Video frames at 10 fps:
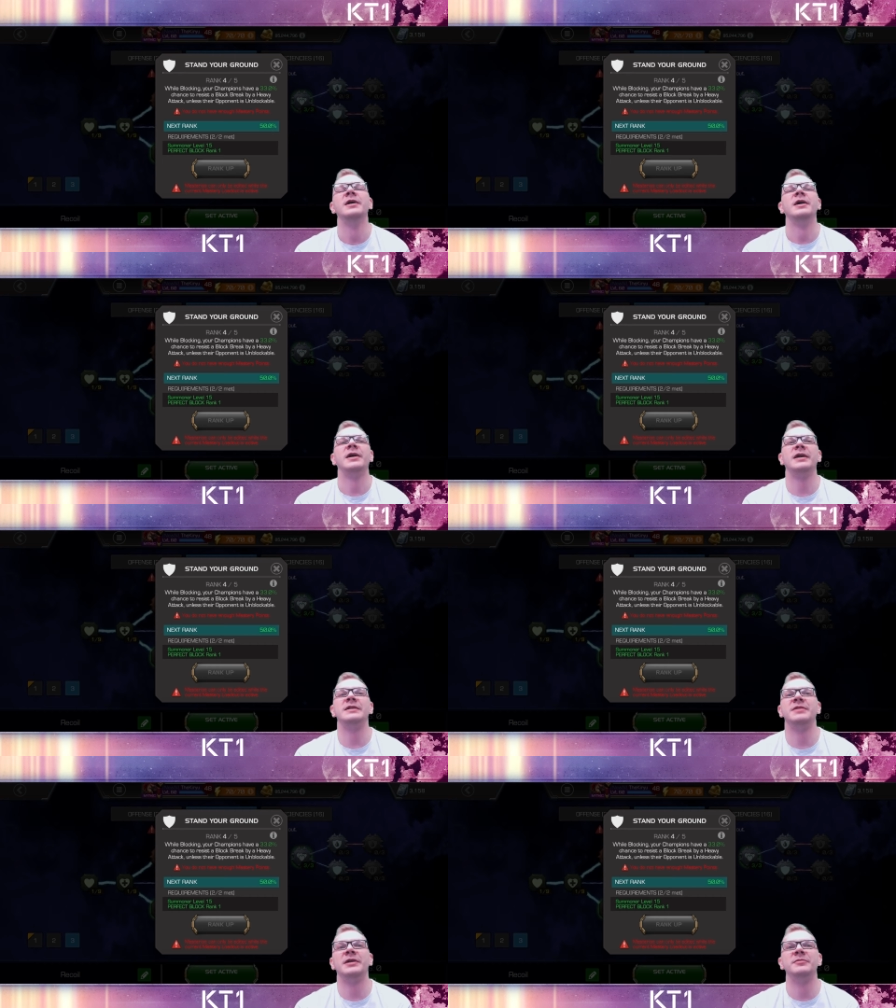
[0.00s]

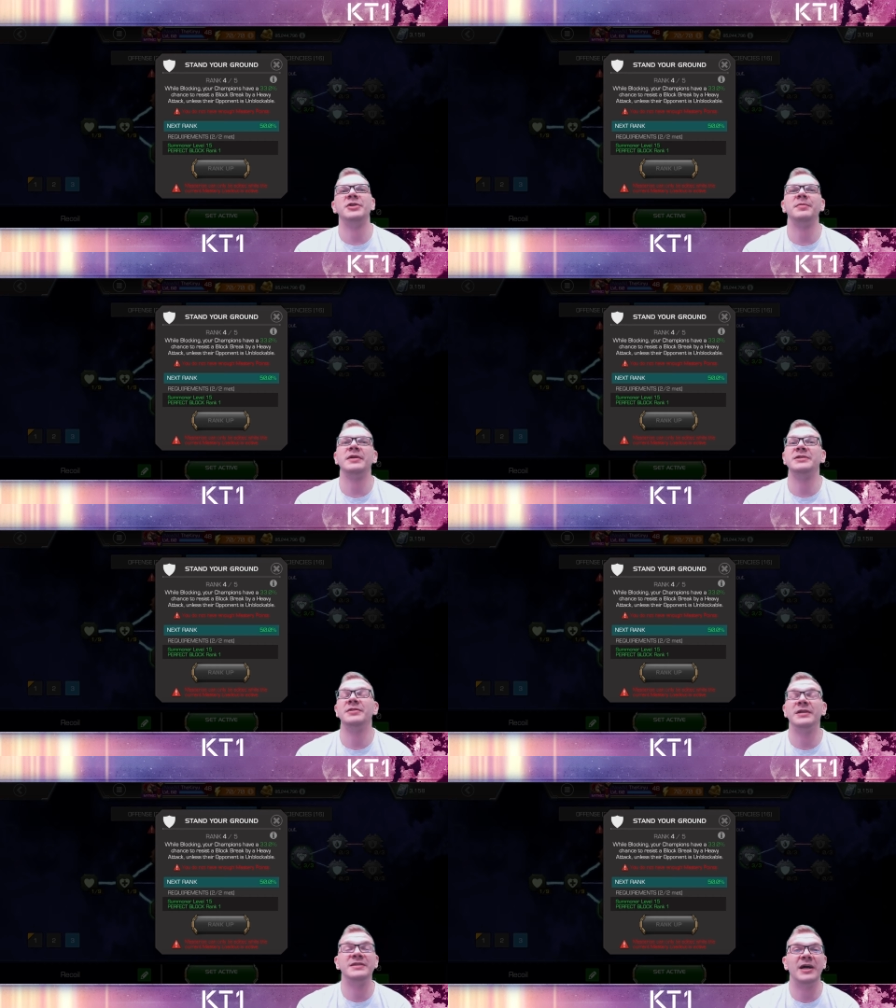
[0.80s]
against random champions, you
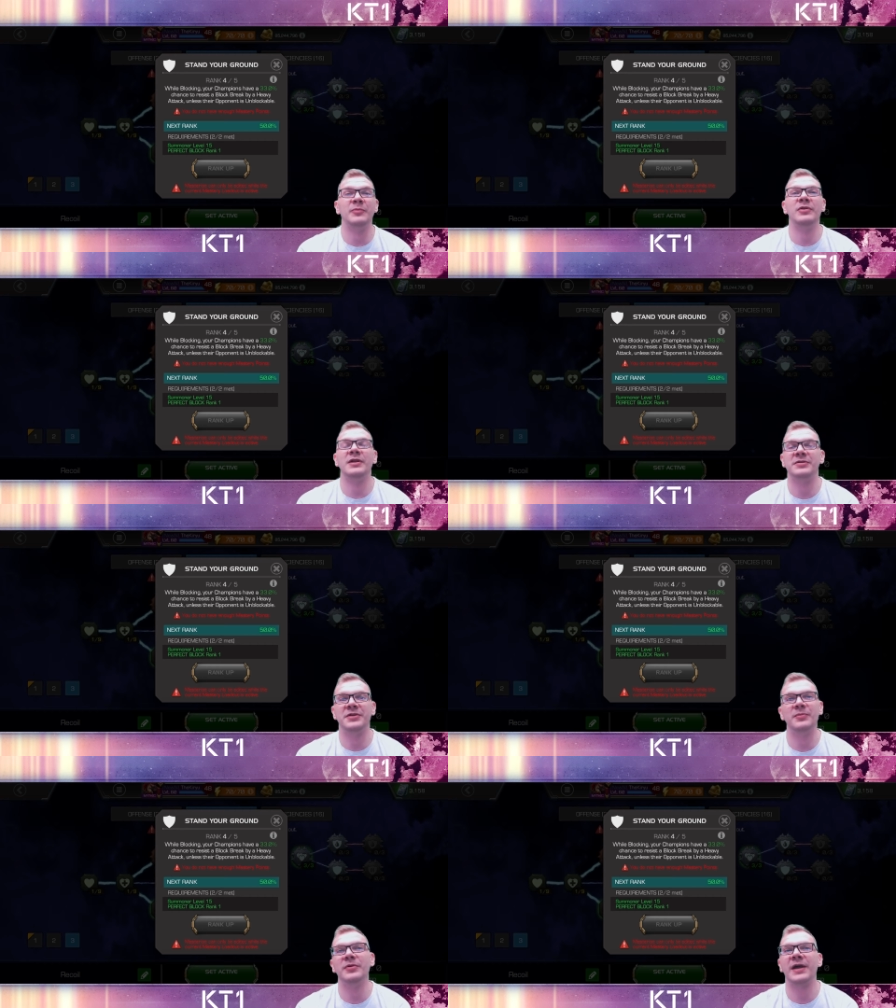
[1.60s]
get double and
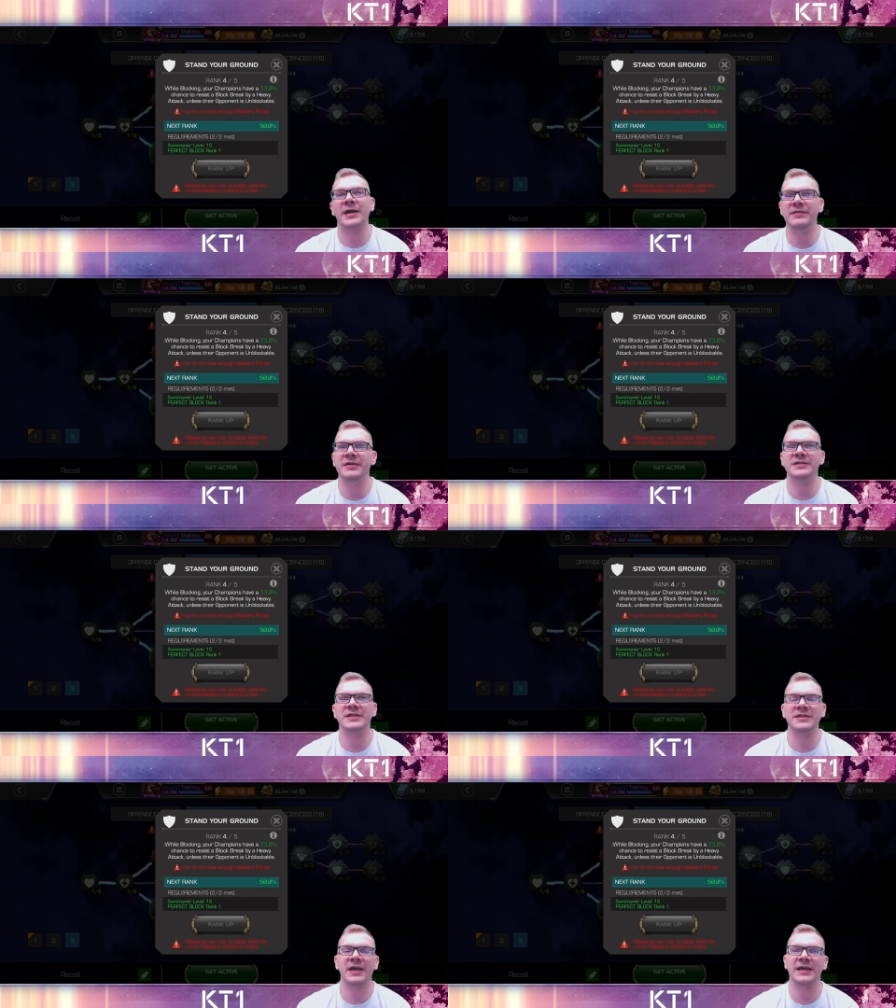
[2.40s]
triple heavy
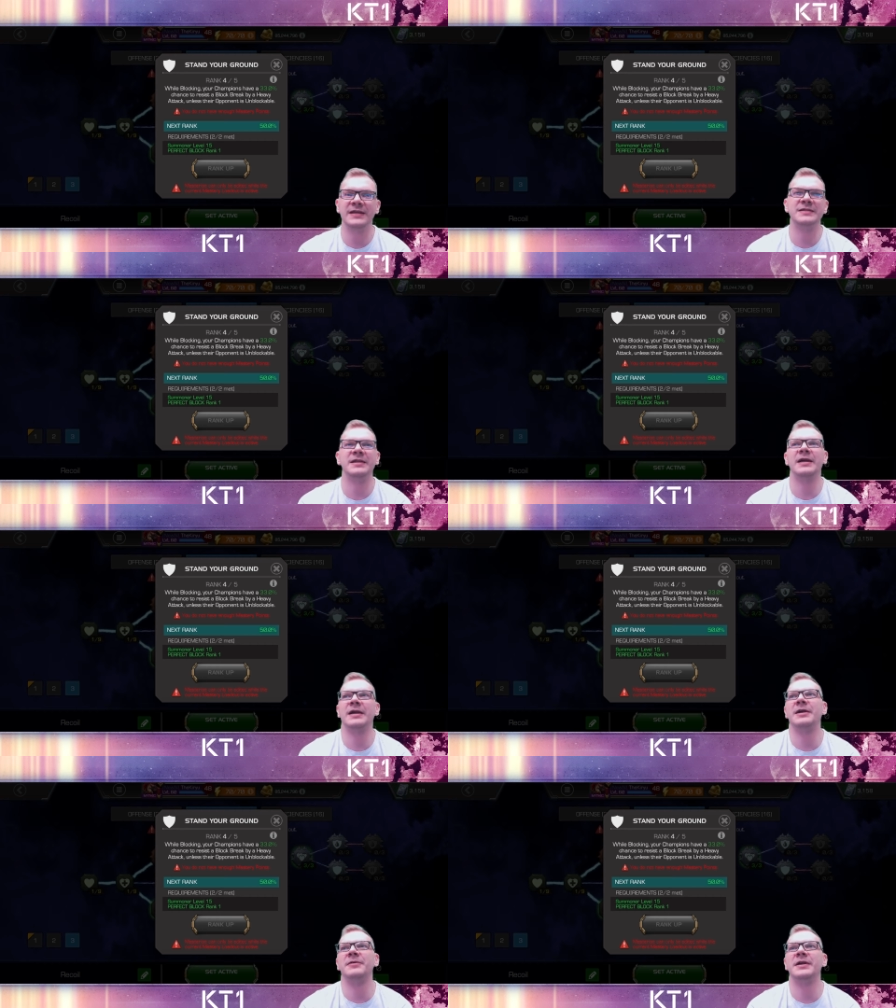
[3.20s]
resist hits. Like
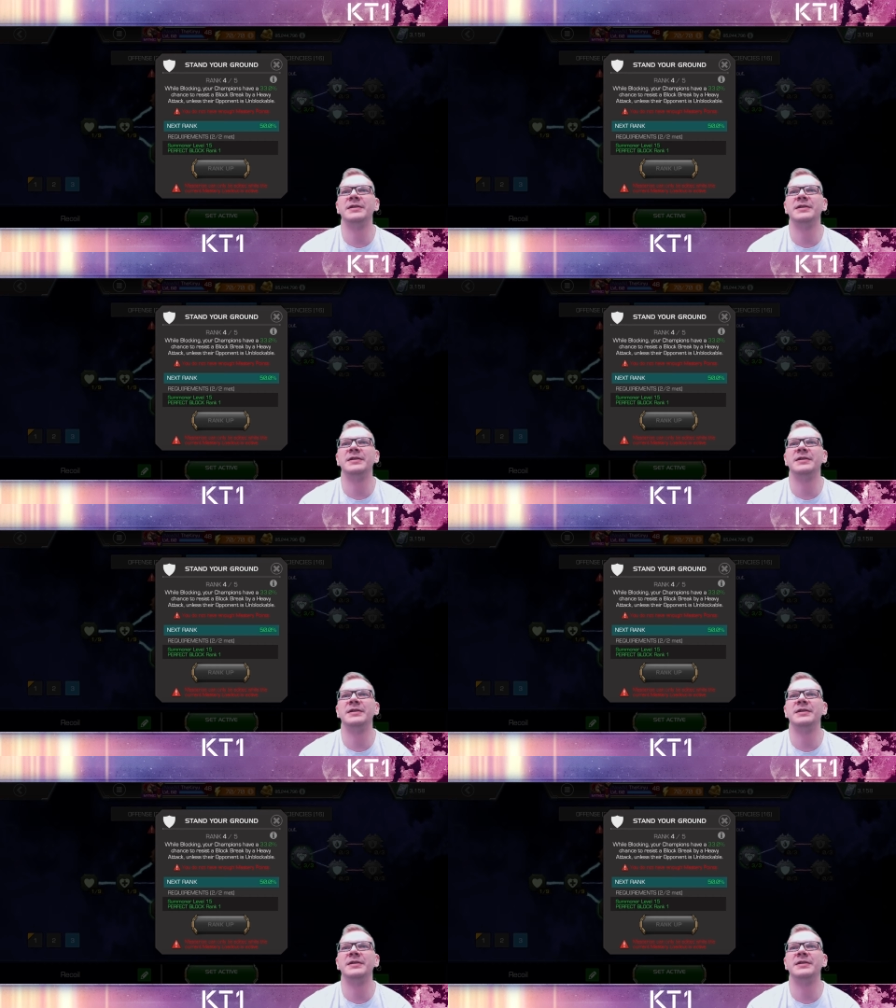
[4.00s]
I have had